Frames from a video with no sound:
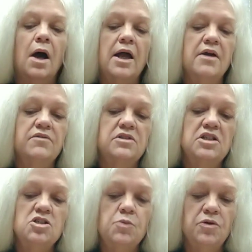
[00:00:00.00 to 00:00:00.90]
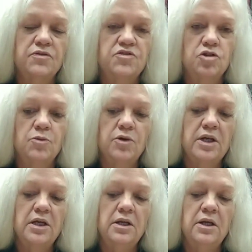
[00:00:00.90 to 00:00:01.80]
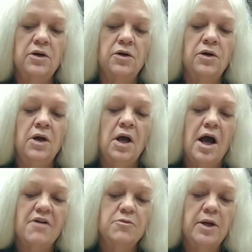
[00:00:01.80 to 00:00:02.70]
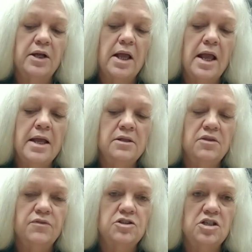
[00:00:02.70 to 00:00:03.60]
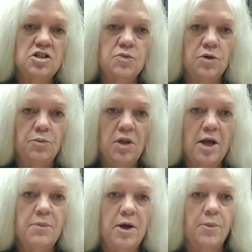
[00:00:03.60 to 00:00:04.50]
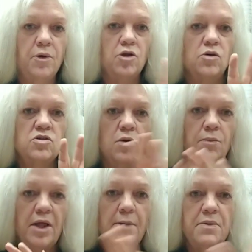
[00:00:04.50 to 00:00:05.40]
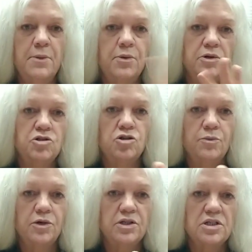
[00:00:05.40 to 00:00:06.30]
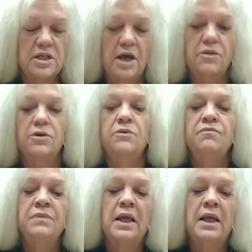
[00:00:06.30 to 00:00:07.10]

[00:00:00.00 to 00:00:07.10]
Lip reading: I have a teaspoon of turmeric in here. I have about 1/8 of a teaspoon of black pepper. You always want black pepper and turmeric together.